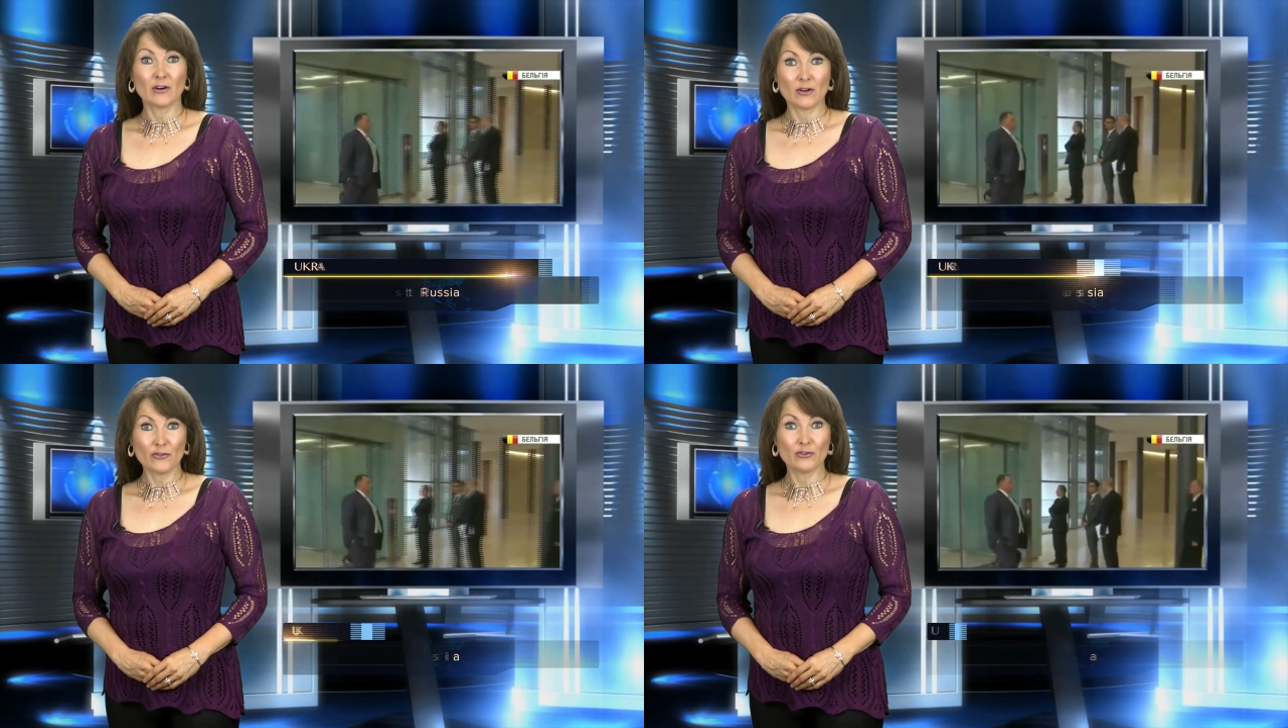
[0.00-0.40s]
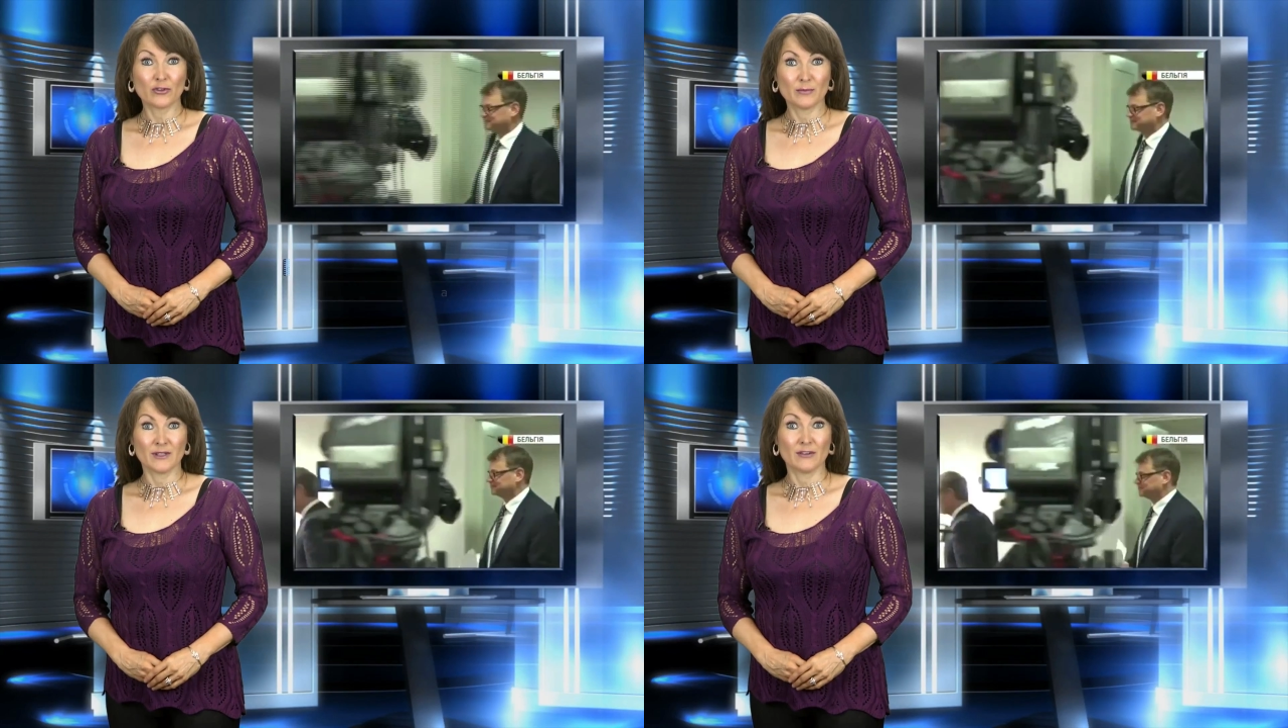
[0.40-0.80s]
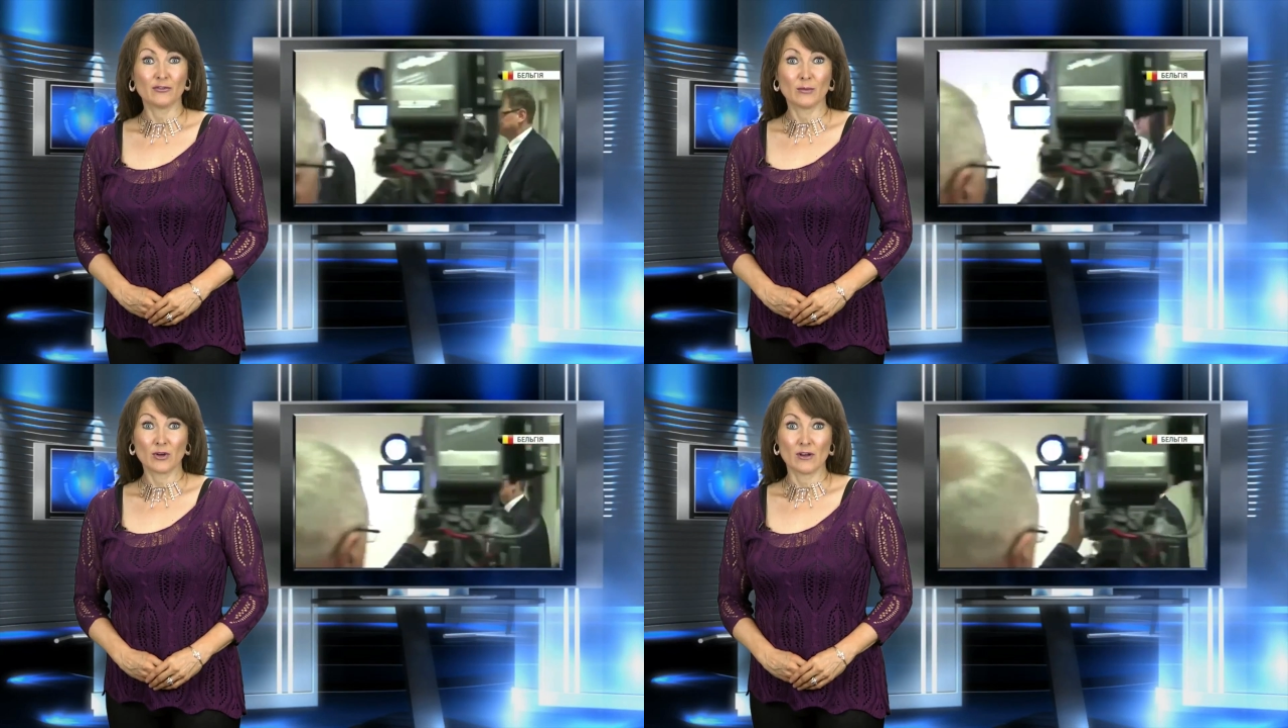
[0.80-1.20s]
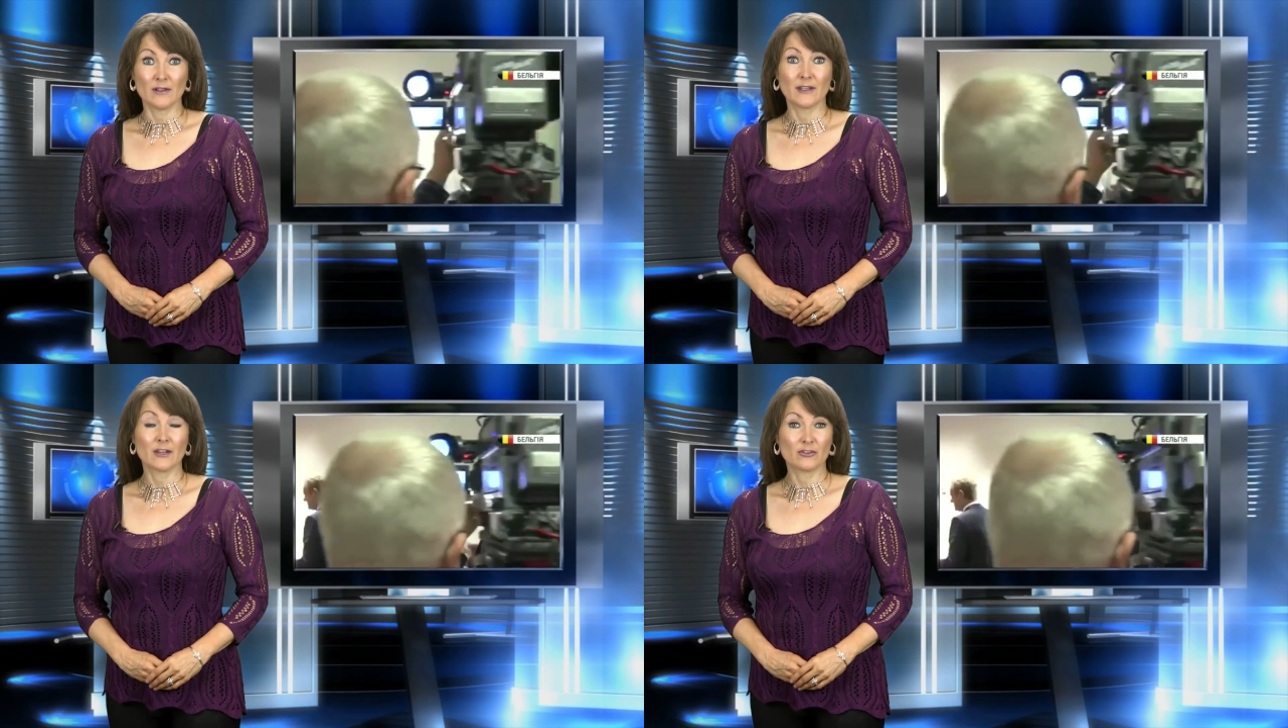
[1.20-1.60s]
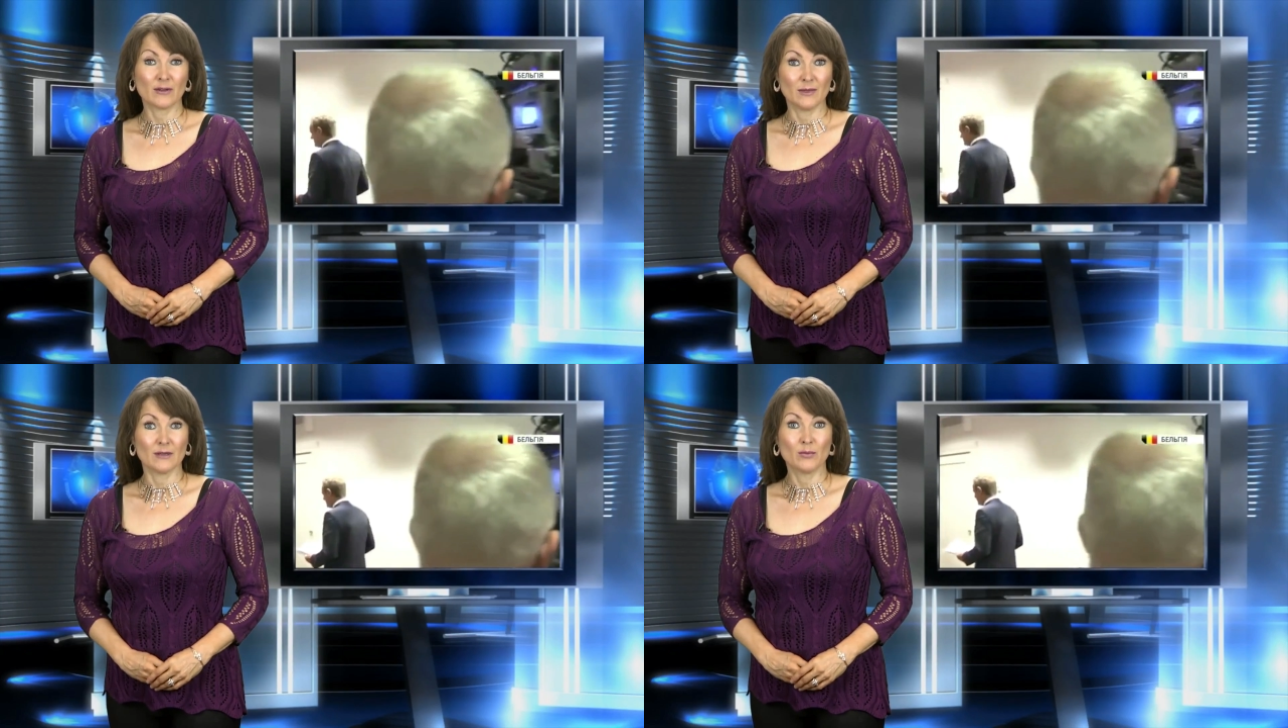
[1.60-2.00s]
are also forbidden from calling at
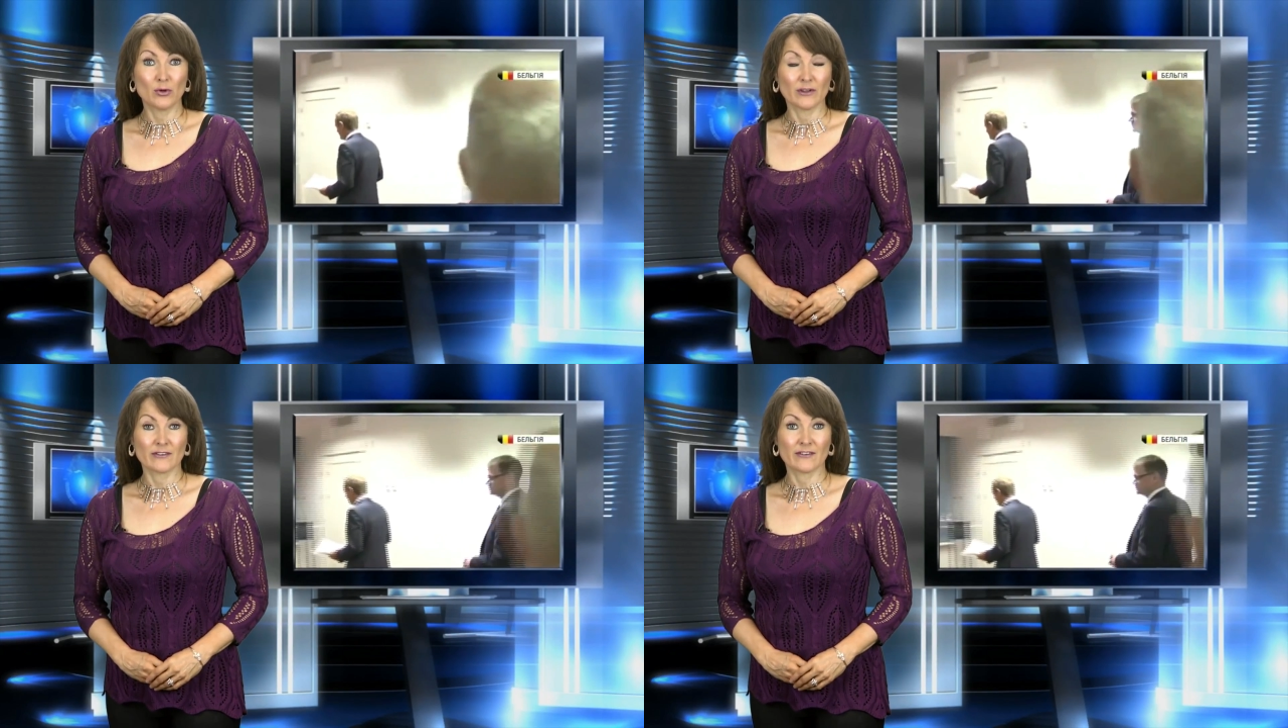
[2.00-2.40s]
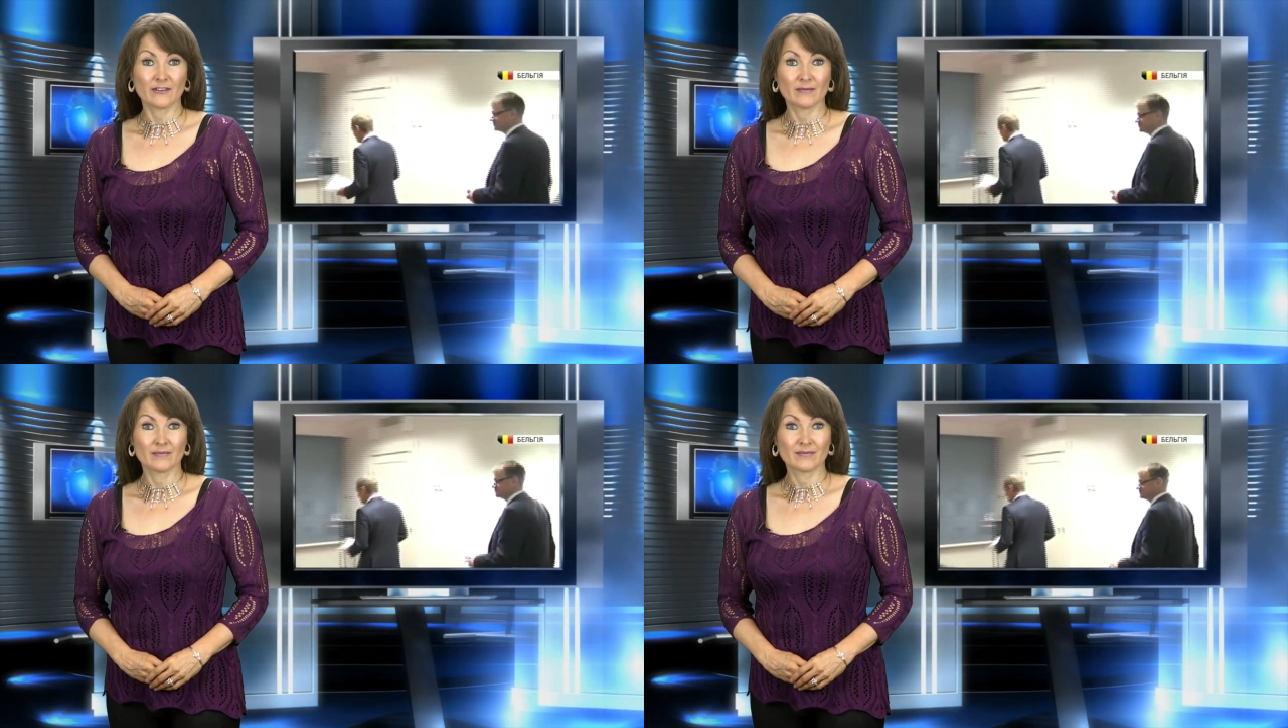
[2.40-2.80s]
Crimean ports.